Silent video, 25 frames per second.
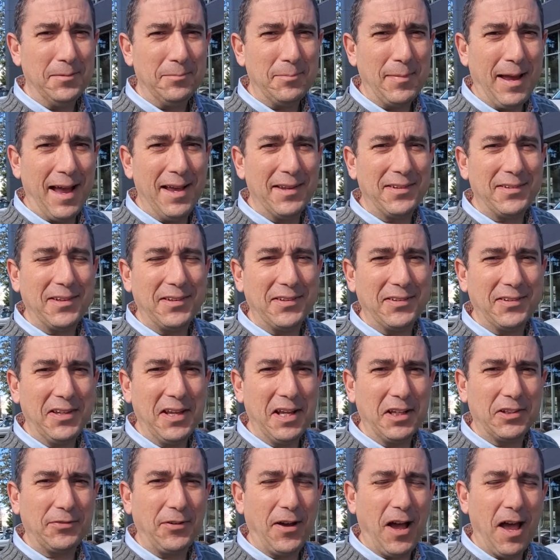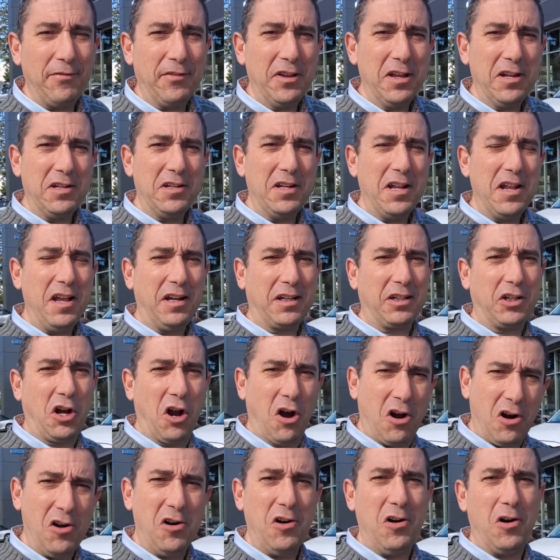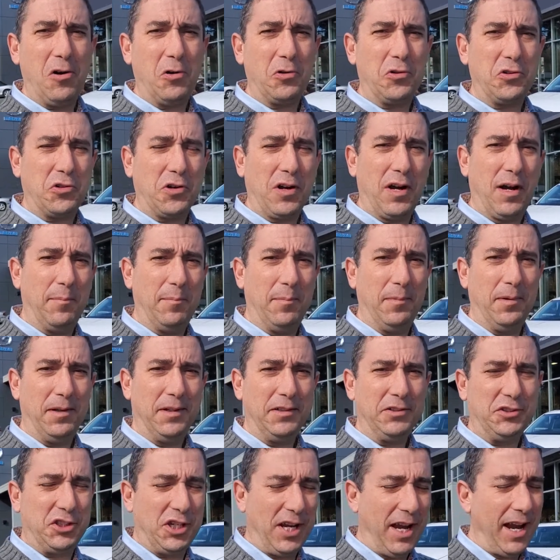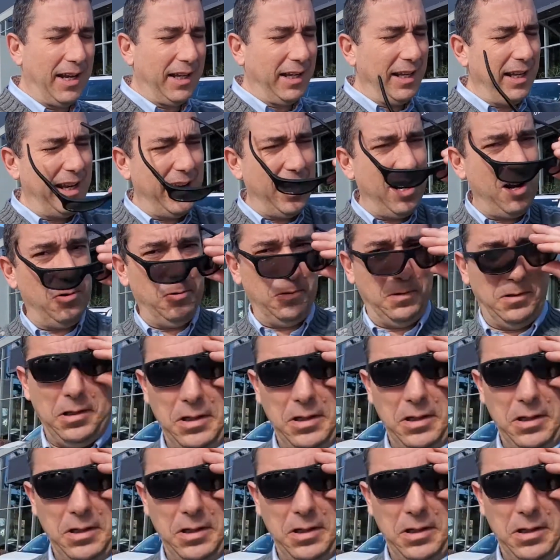Mazda CX-5 in the Kuro trim. Check it out.